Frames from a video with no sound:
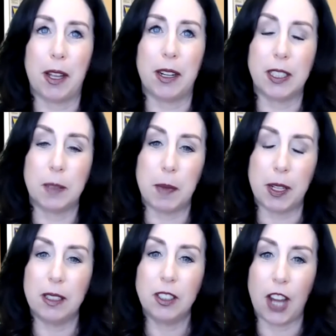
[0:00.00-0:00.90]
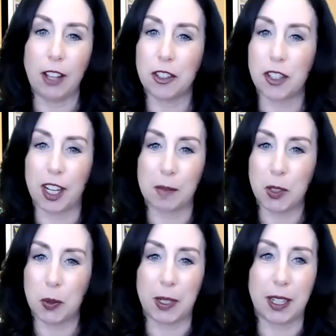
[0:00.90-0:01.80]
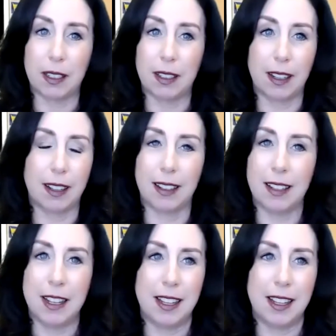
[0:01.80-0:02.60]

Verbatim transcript: But it's been challenging between, uh,